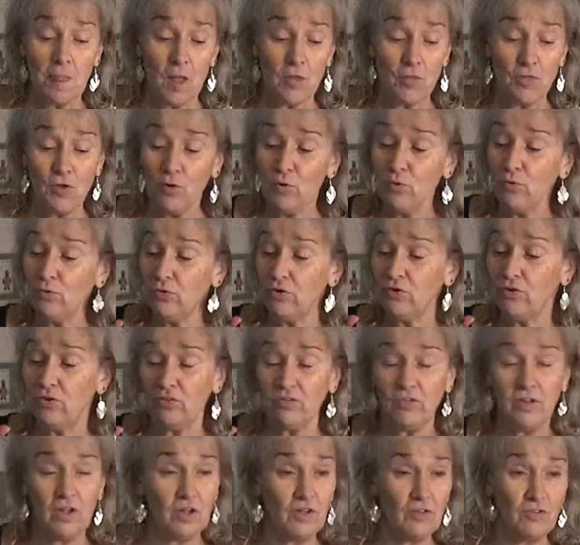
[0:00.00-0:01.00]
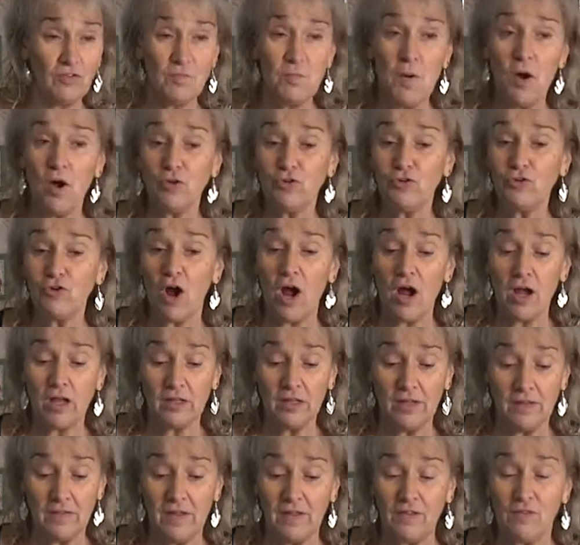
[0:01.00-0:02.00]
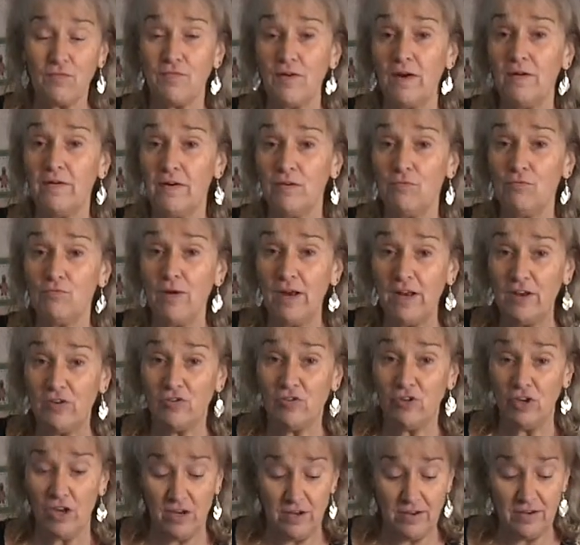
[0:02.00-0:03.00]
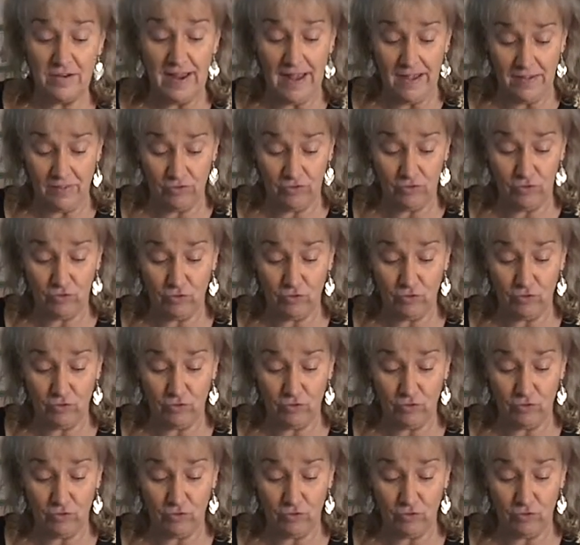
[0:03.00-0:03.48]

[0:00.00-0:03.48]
those are just like a small chocolate that's very rich and dense.